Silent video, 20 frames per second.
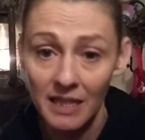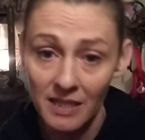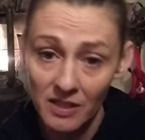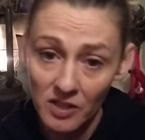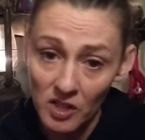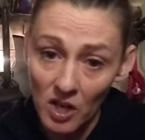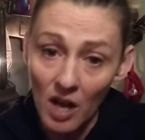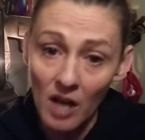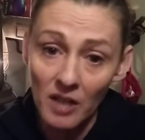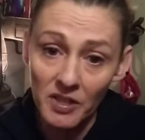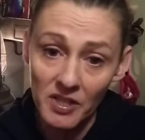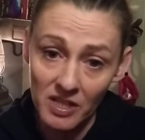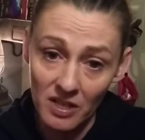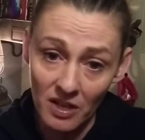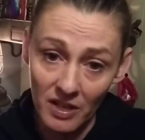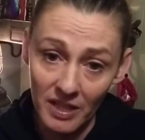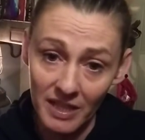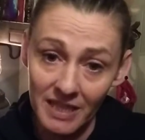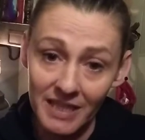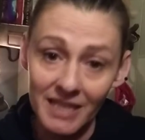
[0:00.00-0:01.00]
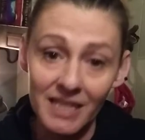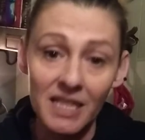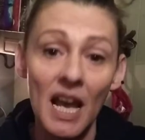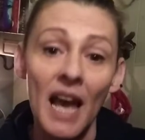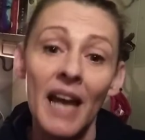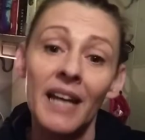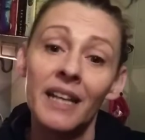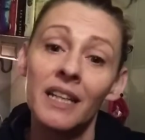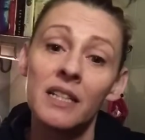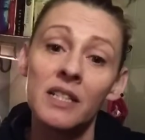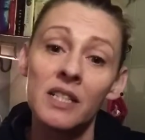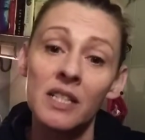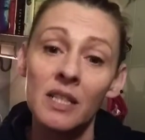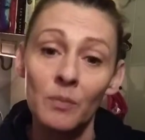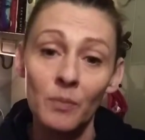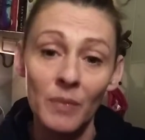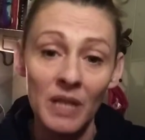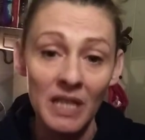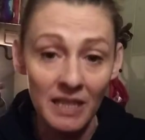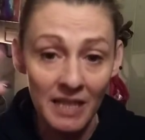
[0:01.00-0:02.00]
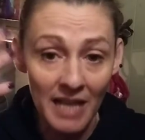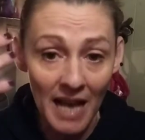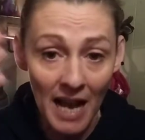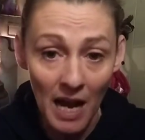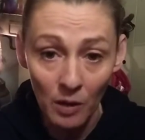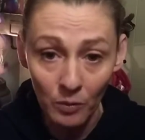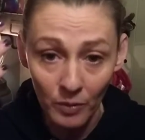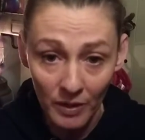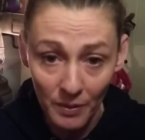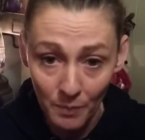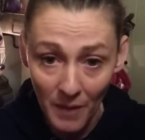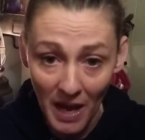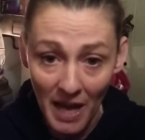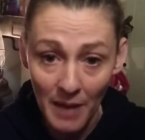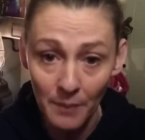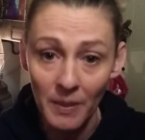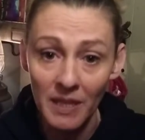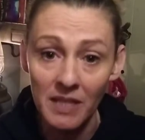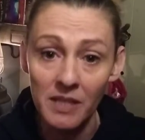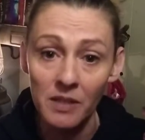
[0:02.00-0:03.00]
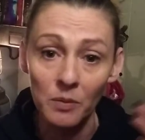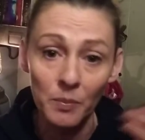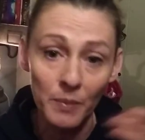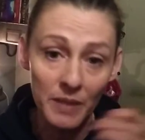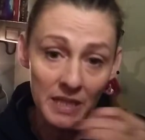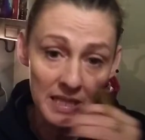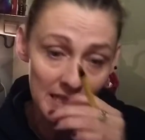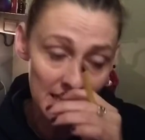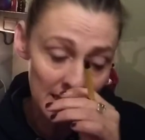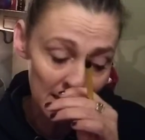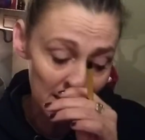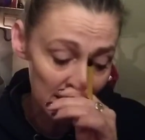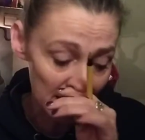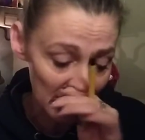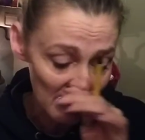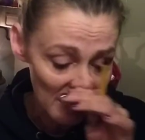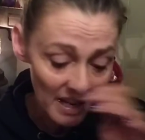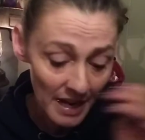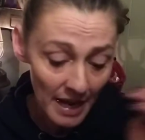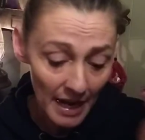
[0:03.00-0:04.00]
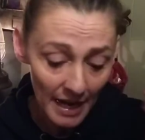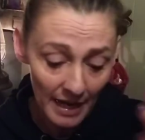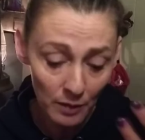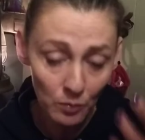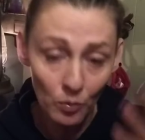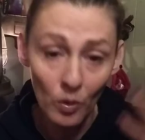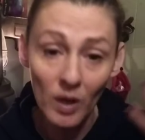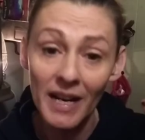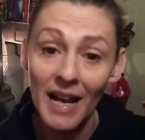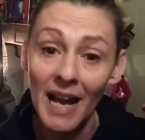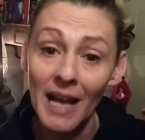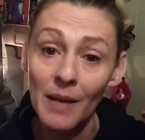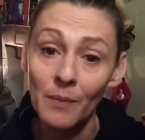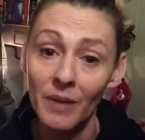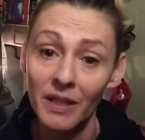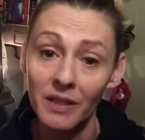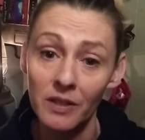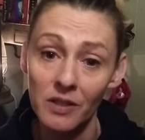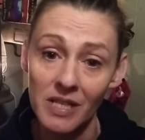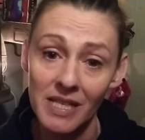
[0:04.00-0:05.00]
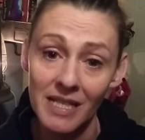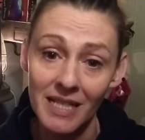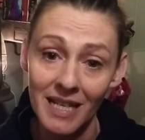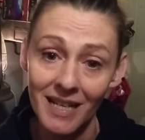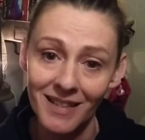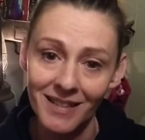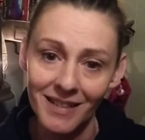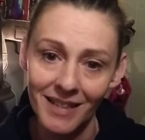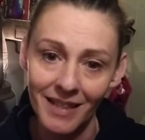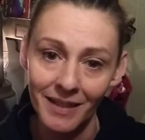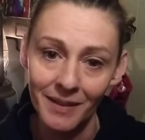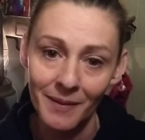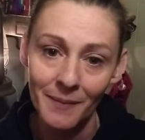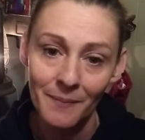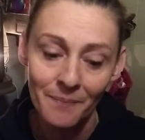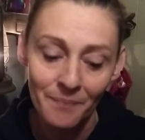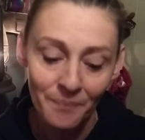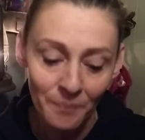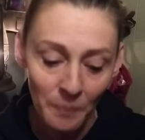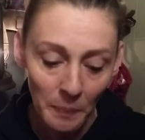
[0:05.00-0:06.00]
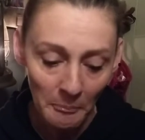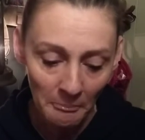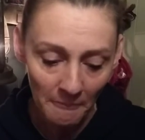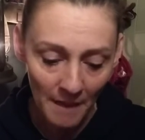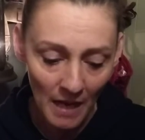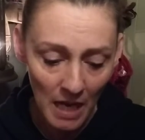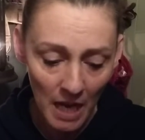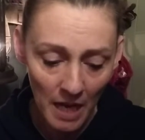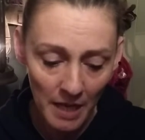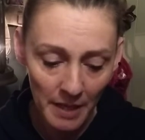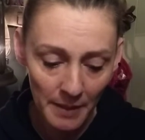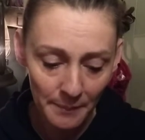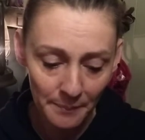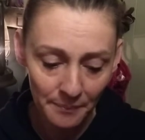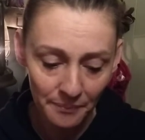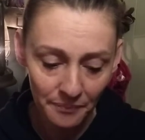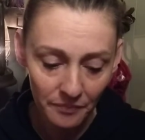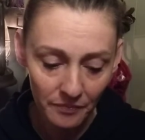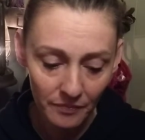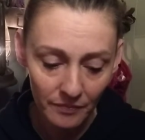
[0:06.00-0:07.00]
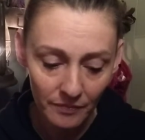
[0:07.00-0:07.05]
It's all starting to tie into me now with my puzzle pieces and what I'm understanding, and